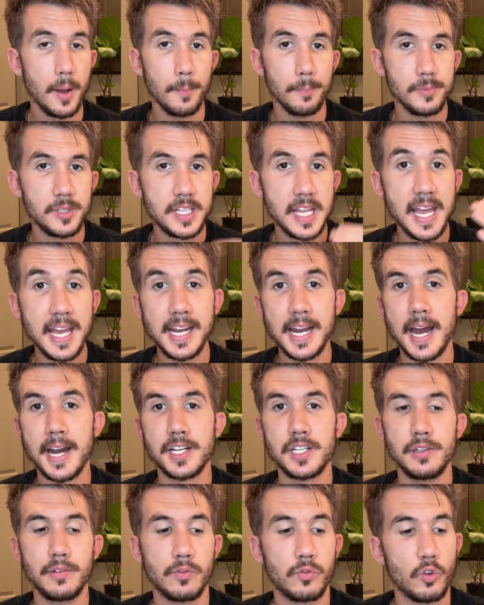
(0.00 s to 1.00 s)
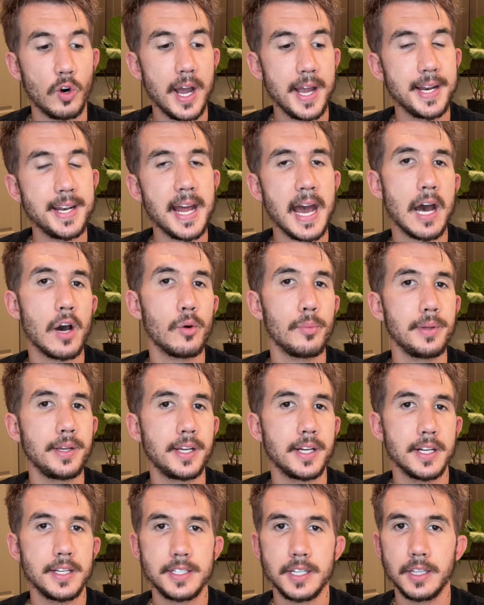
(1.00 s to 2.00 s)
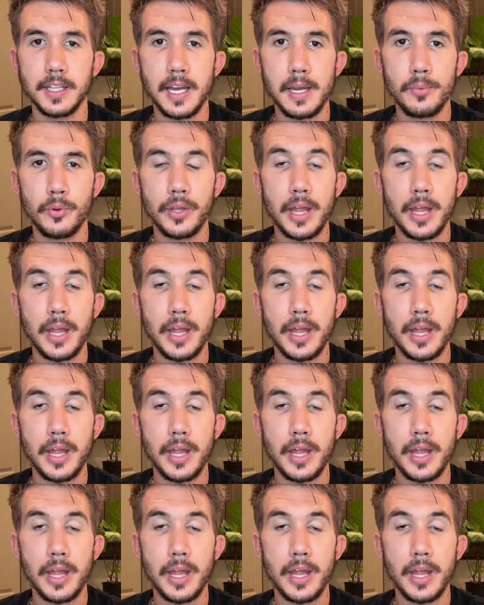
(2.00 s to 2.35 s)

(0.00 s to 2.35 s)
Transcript: staying active right now, because a label